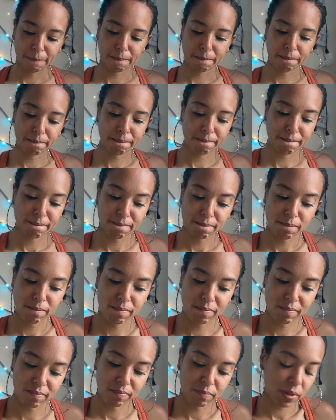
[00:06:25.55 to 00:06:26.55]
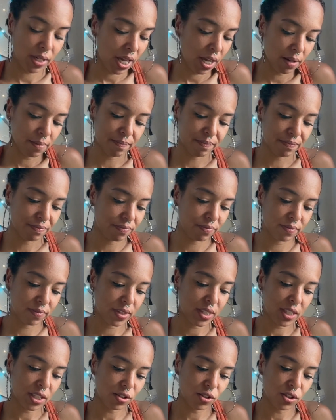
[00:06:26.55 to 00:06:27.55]
But yeah,
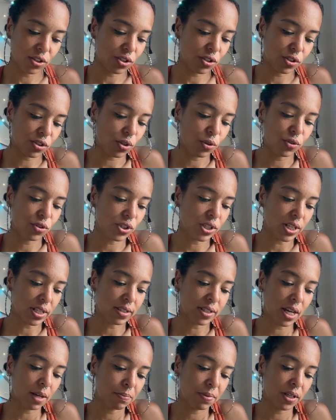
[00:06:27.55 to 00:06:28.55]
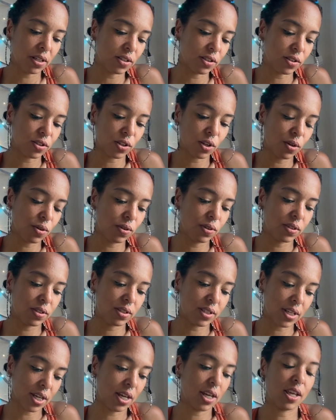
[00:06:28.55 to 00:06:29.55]
there's a disclosure that's not being
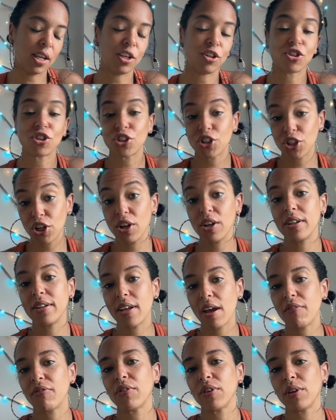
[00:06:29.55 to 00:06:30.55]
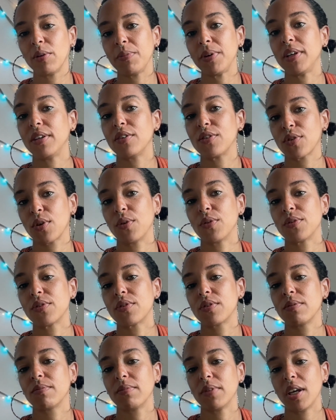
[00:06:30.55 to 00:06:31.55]
disclosed, and it should definitely be
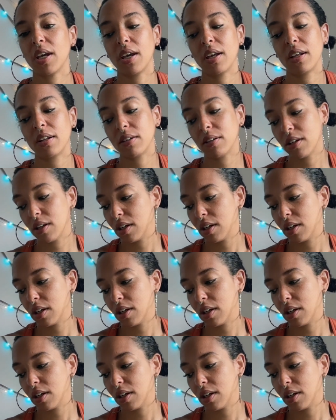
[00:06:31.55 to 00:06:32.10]
disclosed. And